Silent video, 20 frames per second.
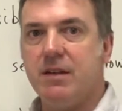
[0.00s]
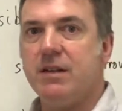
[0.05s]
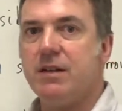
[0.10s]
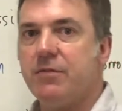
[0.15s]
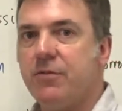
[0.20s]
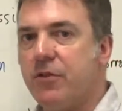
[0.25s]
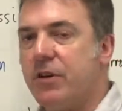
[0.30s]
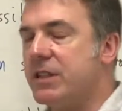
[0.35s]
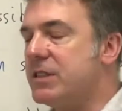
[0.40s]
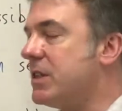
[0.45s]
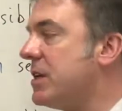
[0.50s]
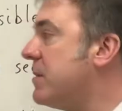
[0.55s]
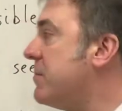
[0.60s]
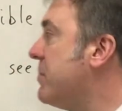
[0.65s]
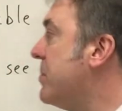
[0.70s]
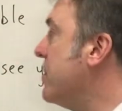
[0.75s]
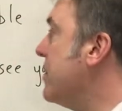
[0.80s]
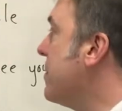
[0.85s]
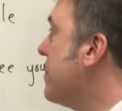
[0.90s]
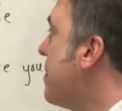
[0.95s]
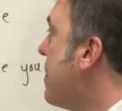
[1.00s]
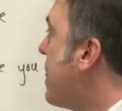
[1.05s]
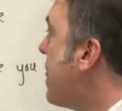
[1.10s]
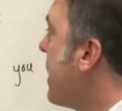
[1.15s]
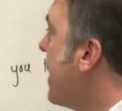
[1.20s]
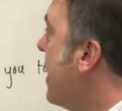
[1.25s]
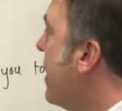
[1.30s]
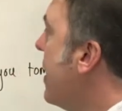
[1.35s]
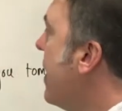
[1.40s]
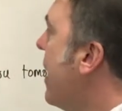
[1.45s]
For example,
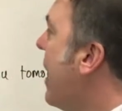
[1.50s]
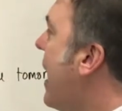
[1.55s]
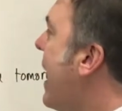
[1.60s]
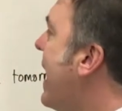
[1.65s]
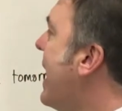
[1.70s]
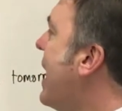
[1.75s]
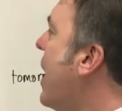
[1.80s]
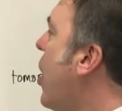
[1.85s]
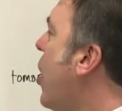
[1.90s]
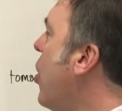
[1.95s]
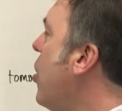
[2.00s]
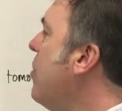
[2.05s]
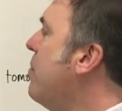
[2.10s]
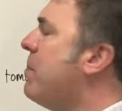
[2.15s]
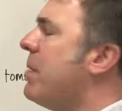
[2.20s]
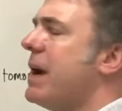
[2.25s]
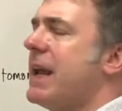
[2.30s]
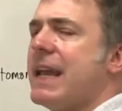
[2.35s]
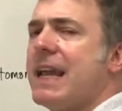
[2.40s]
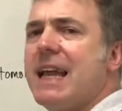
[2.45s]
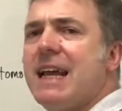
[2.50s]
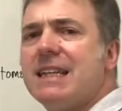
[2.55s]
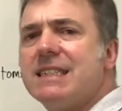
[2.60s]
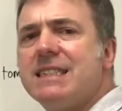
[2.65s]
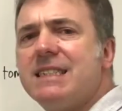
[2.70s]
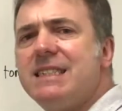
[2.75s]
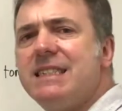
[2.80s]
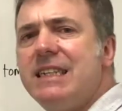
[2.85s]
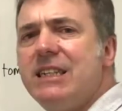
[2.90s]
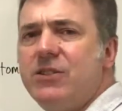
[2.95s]
I hope I can
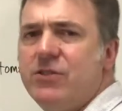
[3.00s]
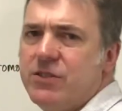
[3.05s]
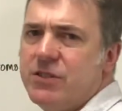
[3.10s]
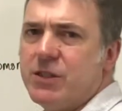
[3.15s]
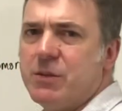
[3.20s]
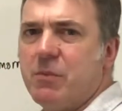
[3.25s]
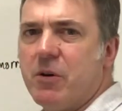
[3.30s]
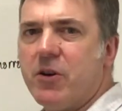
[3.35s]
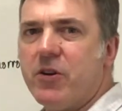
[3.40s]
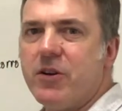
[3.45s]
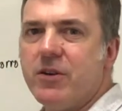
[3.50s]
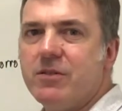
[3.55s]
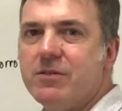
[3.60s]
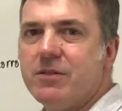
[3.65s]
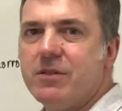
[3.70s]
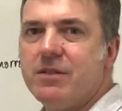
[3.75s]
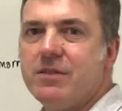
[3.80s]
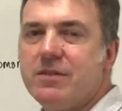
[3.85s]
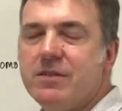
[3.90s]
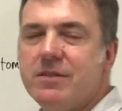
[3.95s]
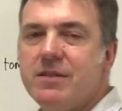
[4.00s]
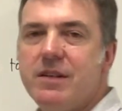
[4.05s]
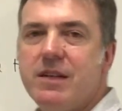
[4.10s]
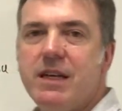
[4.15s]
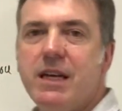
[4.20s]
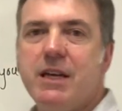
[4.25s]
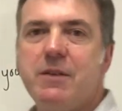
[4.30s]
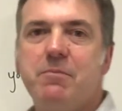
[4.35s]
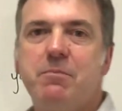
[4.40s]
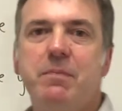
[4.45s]
see you tomorrow.
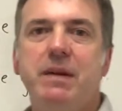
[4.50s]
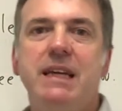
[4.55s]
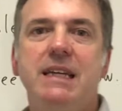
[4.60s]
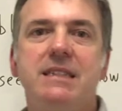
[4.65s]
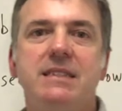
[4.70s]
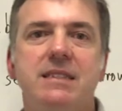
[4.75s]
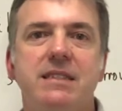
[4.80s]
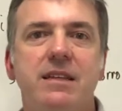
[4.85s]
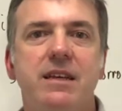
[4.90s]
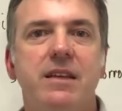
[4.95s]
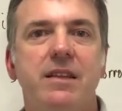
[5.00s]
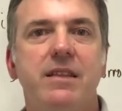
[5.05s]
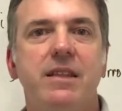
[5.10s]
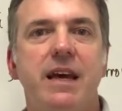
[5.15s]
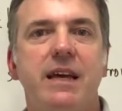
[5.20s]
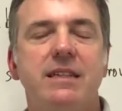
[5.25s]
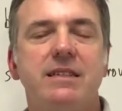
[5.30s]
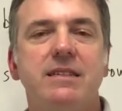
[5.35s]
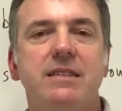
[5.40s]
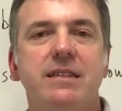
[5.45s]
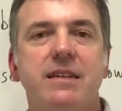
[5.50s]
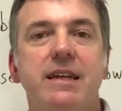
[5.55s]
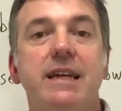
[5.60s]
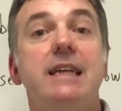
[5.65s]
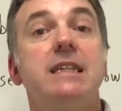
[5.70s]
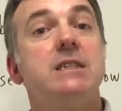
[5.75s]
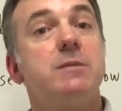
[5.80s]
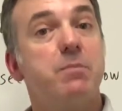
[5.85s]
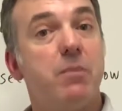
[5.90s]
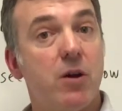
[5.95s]
It means that
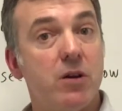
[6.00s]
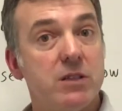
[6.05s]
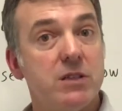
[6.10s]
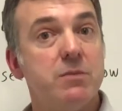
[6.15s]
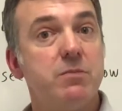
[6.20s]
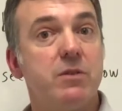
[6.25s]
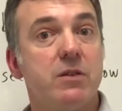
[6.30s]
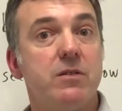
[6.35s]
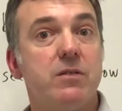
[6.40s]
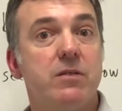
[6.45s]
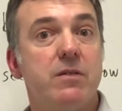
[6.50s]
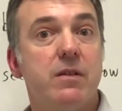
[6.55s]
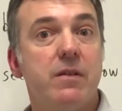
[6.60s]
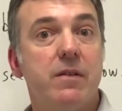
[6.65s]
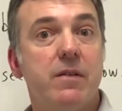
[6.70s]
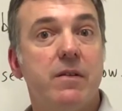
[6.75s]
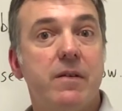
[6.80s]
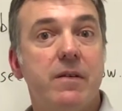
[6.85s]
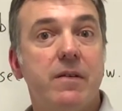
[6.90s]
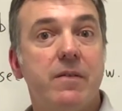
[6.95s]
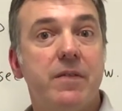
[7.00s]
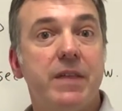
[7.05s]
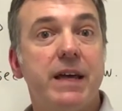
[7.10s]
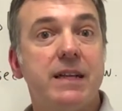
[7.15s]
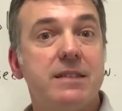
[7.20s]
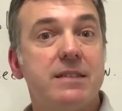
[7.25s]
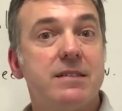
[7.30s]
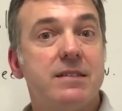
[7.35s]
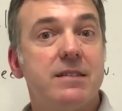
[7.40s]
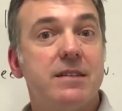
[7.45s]
it's possible,
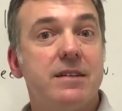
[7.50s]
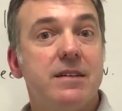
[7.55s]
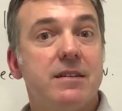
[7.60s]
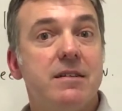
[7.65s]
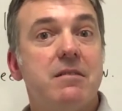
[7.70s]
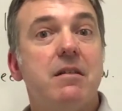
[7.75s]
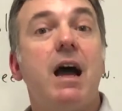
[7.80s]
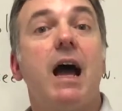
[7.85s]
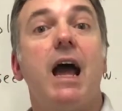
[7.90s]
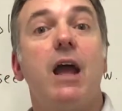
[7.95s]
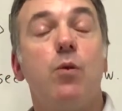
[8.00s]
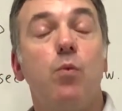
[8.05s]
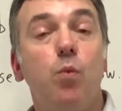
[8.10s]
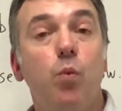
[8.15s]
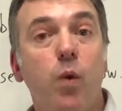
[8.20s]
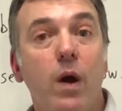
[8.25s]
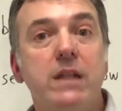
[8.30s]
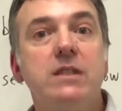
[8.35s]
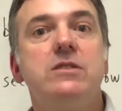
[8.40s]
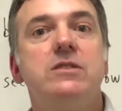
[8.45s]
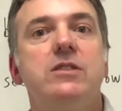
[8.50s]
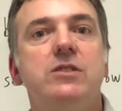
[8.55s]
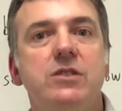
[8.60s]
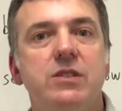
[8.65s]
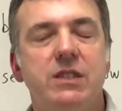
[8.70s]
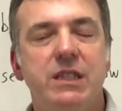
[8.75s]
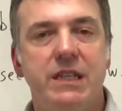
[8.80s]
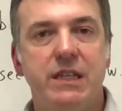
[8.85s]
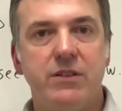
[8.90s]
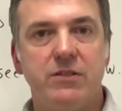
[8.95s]
that I want to
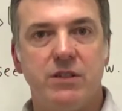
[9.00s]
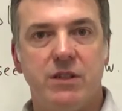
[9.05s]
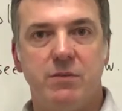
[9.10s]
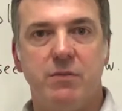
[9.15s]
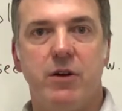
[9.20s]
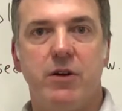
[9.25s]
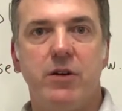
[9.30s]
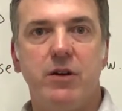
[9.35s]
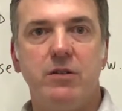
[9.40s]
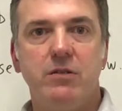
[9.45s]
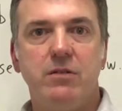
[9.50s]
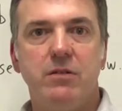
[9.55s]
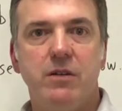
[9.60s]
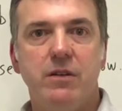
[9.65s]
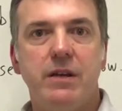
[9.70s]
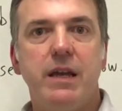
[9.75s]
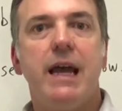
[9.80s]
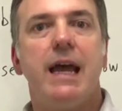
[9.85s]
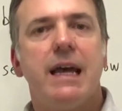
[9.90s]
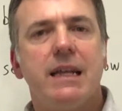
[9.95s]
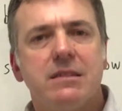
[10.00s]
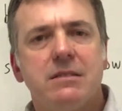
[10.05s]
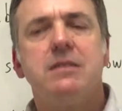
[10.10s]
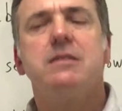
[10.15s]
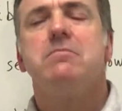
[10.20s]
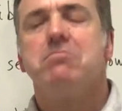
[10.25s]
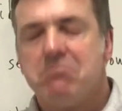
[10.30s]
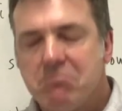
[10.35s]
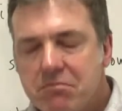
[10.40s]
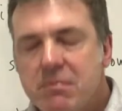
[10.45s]
see you tomorrow, and
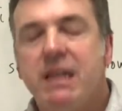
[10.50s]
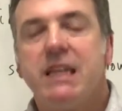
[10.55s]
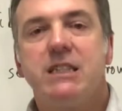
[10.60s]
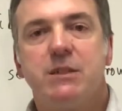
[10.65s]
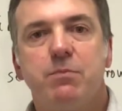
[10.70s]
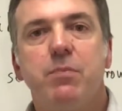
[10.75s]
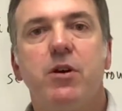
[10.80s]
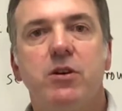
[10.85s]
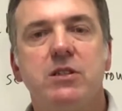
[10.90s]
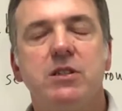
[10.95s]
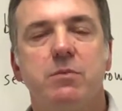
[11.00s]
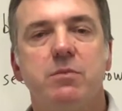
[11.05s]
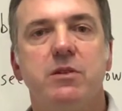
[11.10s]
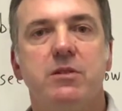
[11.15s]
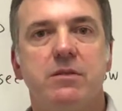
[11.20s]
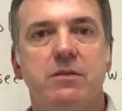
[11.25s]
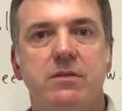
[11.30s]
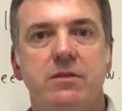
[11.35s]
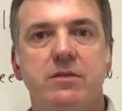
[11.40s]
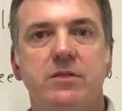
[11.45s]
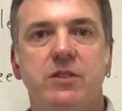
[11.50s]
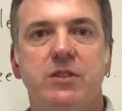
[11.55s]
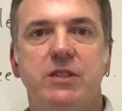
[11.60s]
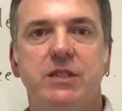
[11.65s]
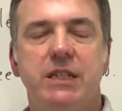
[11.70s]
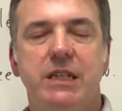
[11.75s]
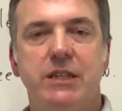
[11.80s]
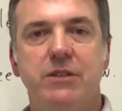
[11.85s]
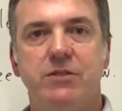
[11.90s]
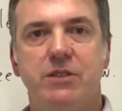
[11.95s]
it's possible to
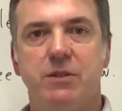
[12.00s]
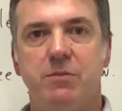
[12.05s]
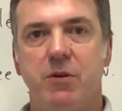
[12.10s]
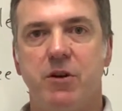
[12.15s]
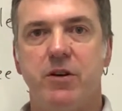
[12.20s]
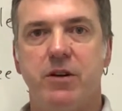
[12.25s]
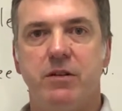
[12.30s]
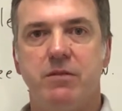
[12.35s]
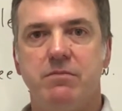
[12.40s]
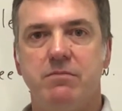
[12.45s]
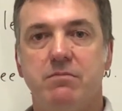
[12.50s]
see you tomorrow.